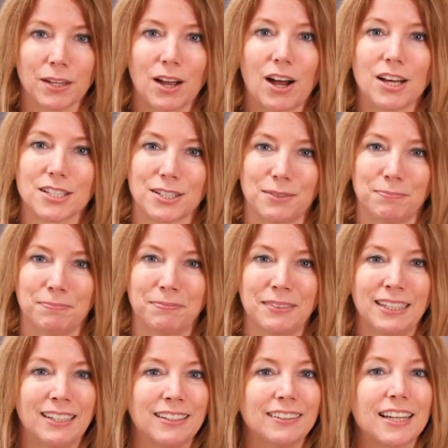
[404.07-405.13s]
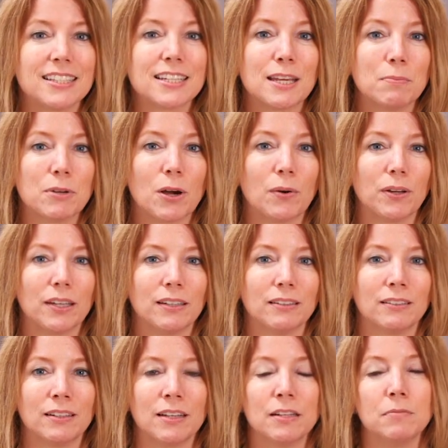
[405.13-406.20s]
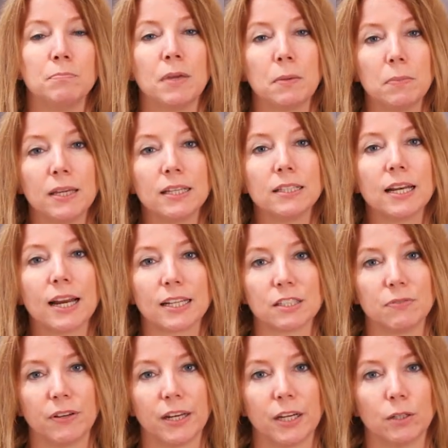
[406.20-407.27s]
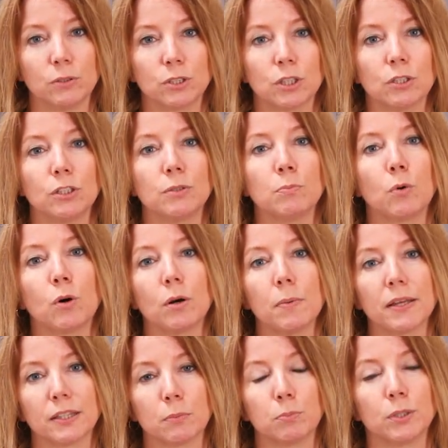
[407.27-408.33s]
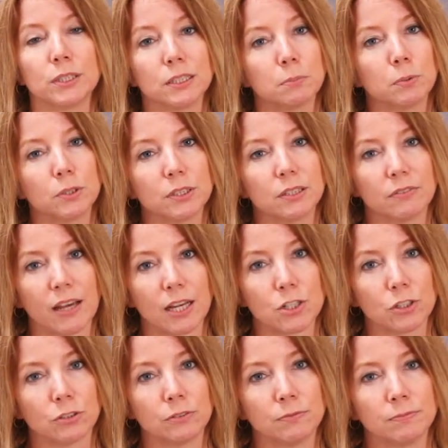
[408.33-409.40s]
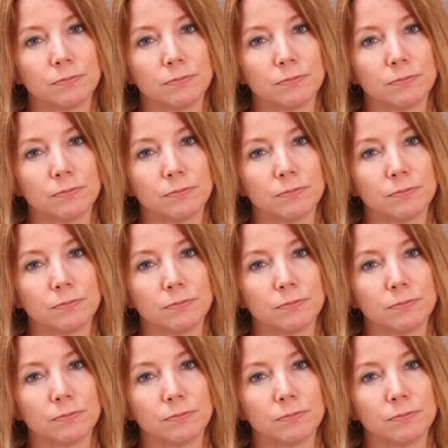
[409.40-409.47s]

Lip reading: Awesome. Let's keep going. Meet me in the next video to learn more about the principles of Agile.